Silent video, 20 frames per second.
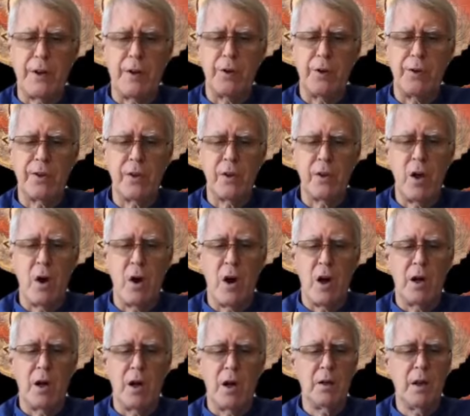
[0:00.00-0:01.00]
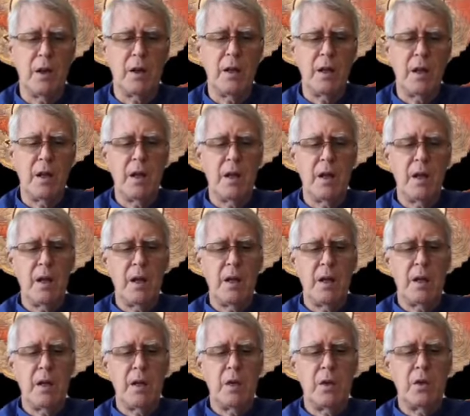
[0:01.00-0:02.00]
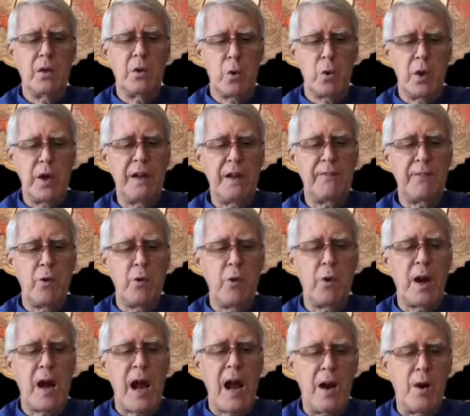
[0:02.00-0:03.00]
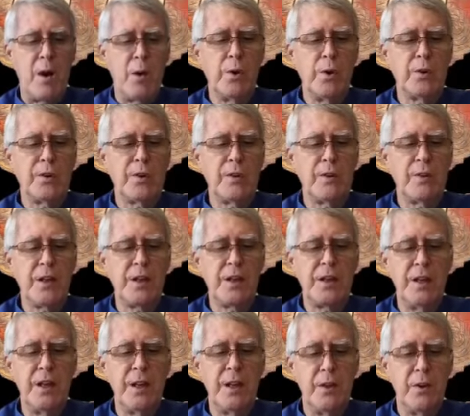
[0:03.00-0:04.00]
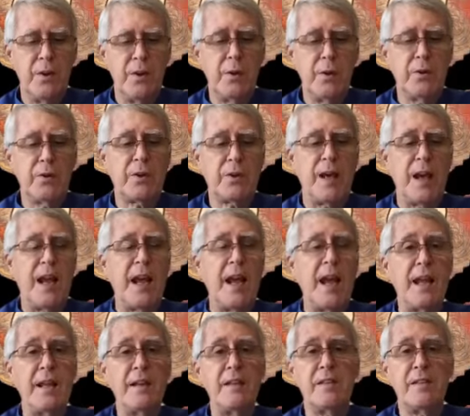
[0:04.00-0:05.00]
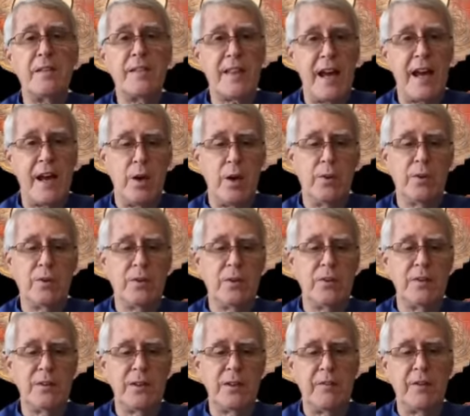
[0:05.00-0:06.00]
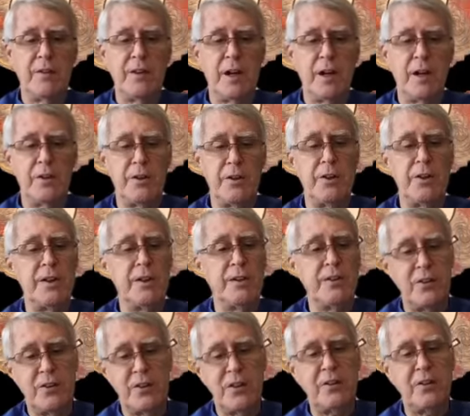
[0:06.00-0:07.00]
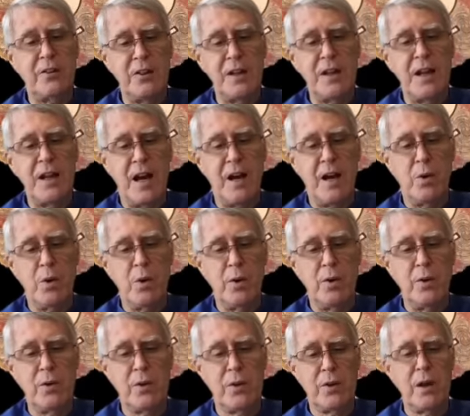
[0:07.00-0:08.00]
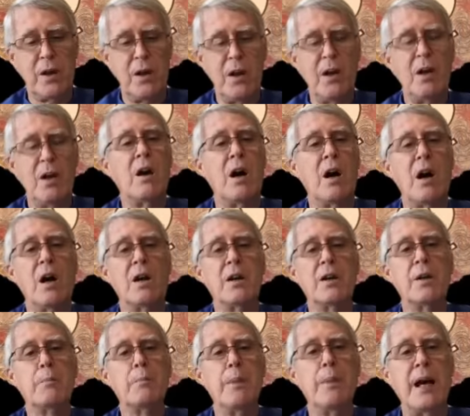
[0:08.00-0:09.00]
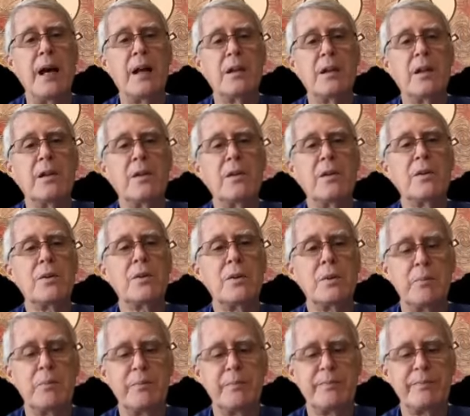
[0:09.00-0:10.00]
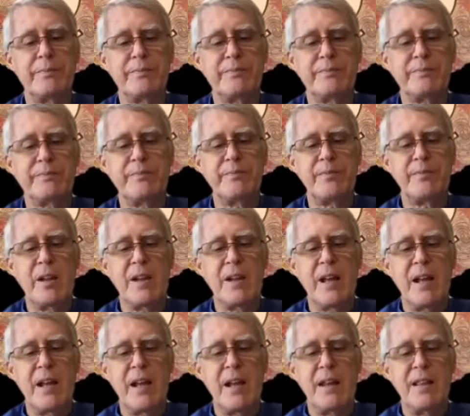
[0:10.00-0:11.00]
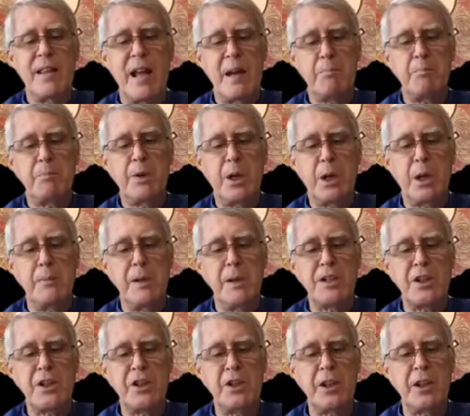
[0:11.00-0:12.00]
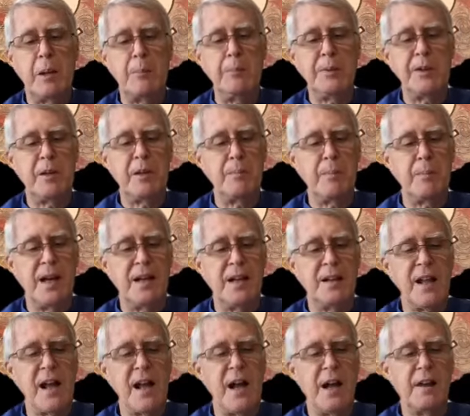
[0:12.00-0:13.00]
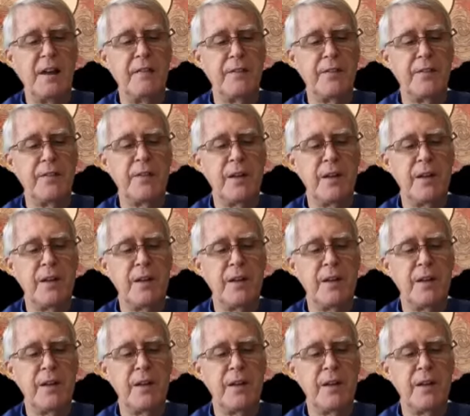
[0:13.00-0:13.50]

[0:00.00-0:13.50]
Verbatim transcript: hours long, 24 hours of the year's 8,760 hours are in balance. That pretty much sums up my life